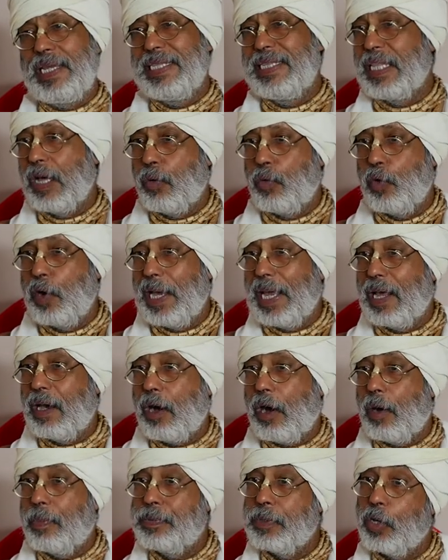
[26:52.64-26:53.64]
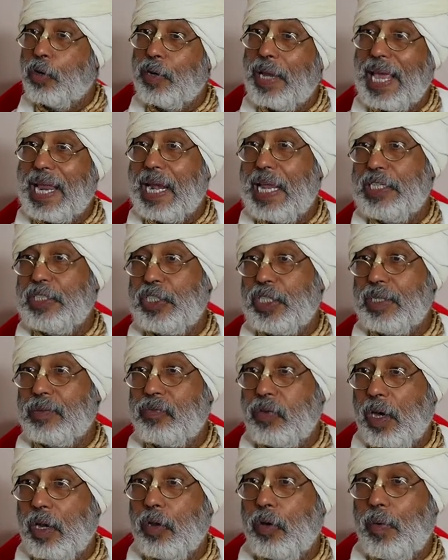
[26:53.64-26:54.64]
in the way of your realization.
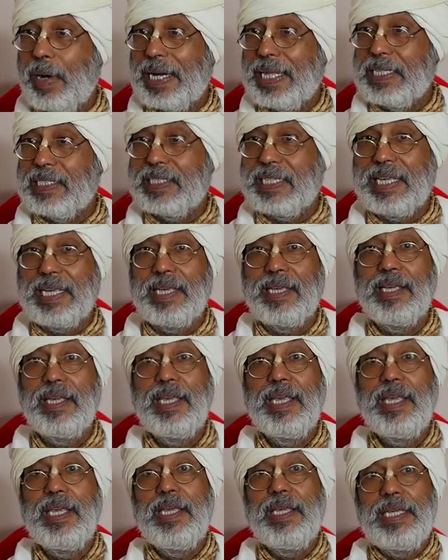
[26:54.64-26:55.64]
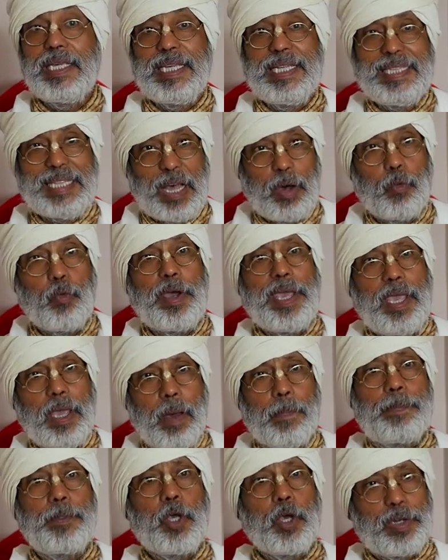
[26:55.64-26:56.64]
Follow what I say. In the way
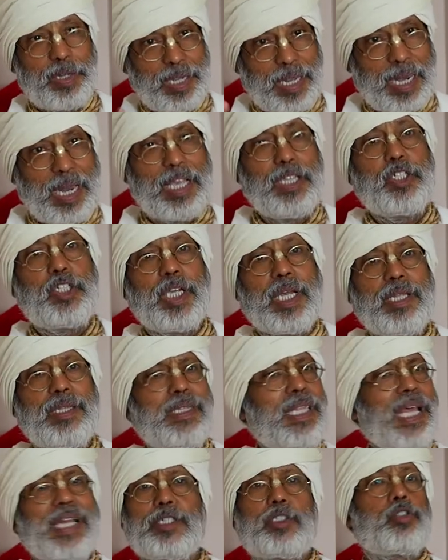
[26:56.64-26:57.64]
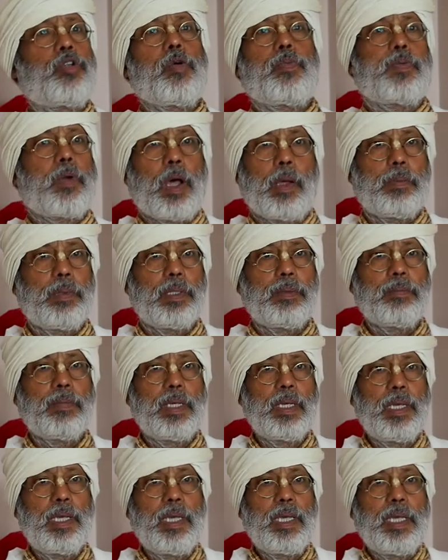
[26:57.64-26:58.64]
of your realization, there is no problem.
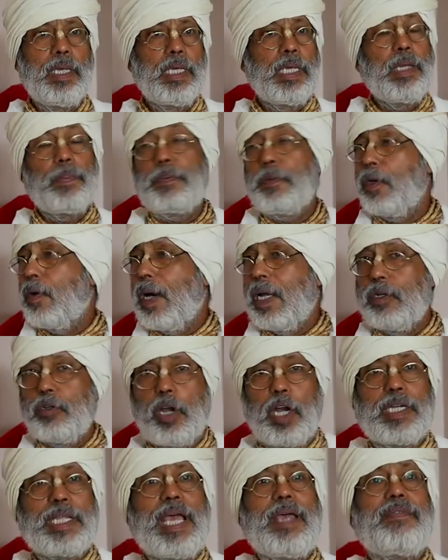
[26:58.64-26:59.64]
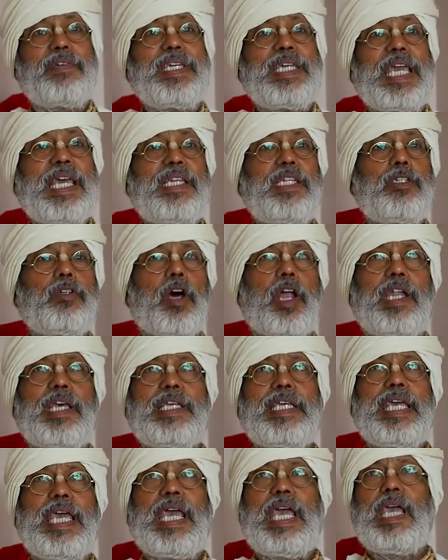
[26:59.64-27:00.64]
If you are not having any
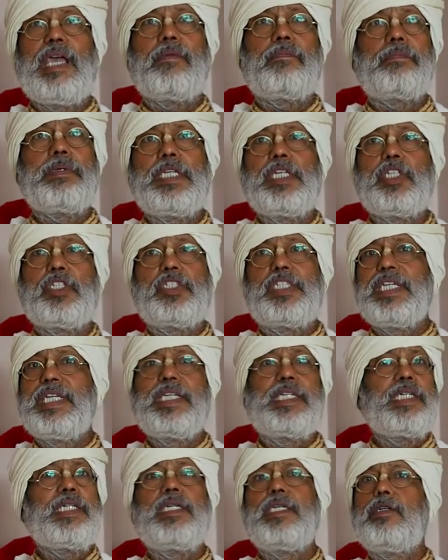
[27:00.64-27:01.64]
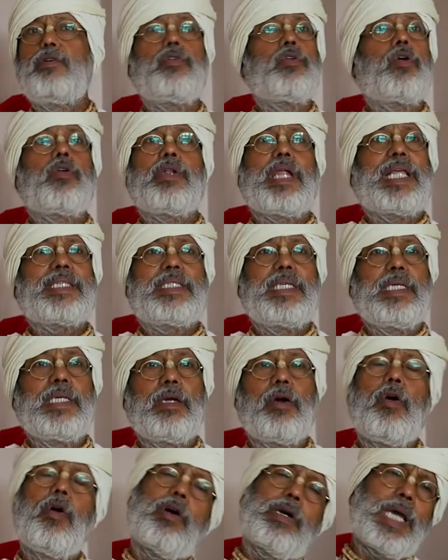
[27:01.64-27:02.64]
knowledge, A, B, C, D, you know
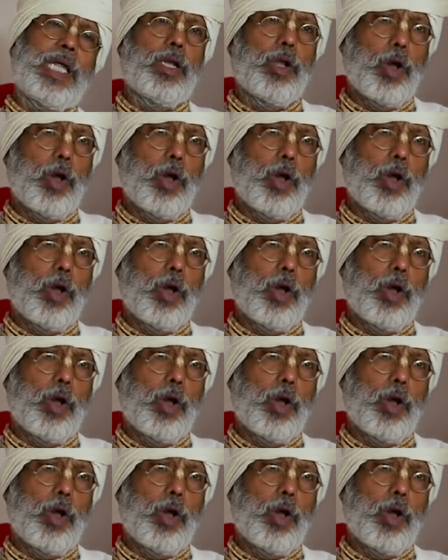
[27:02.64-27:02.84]
nothing, okay,